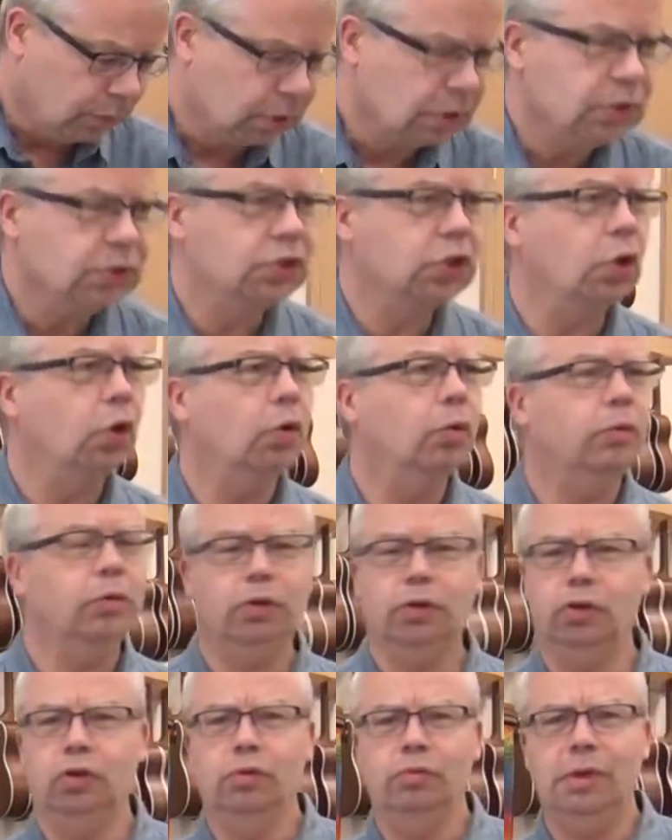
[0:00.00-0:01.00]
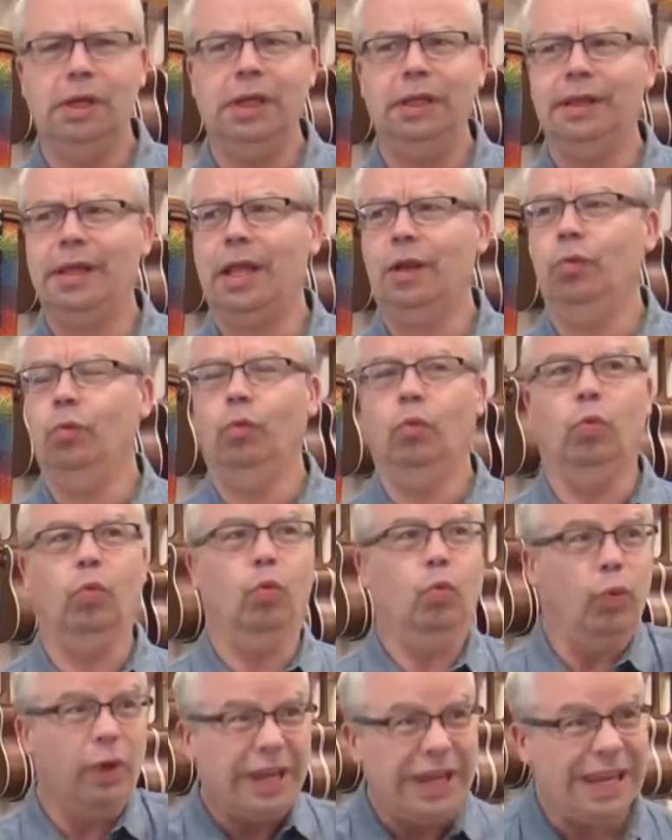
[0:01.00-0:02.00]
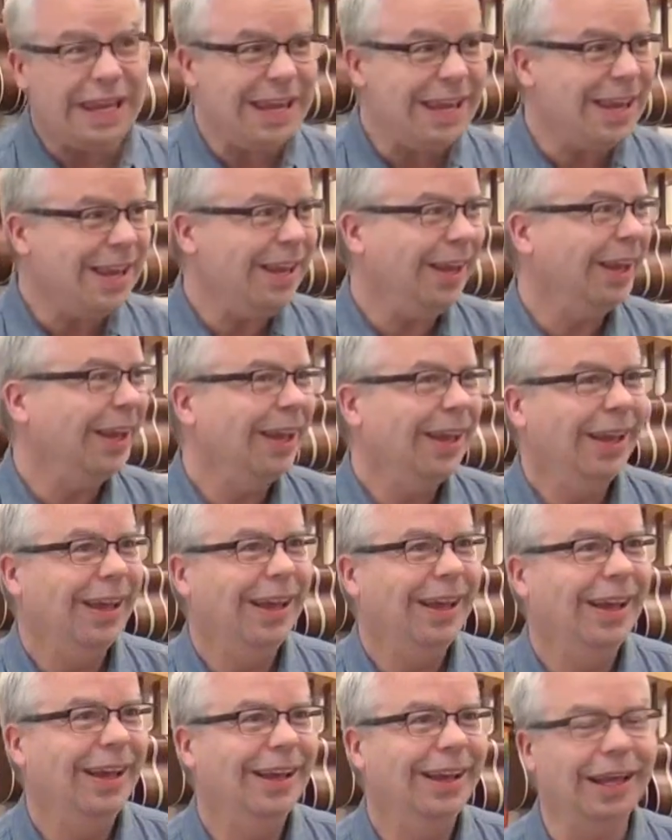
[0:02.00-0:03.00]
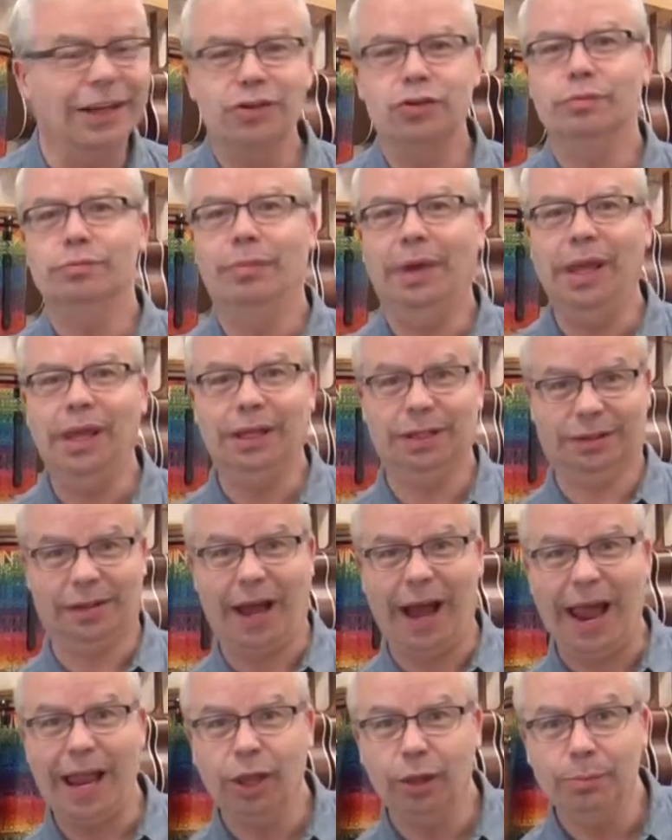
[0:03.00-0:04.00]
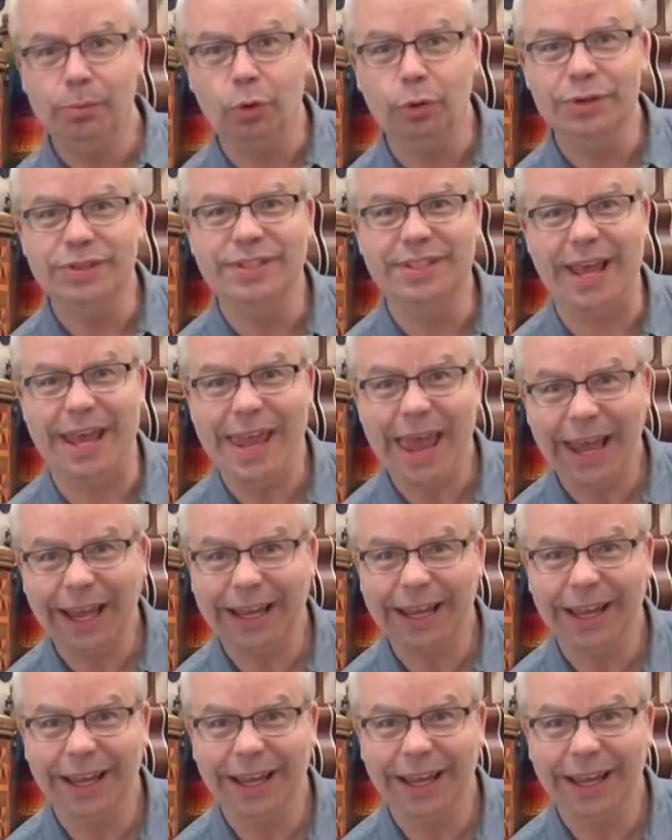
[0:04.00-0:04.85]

So you mean that we get to make a tile mosaic?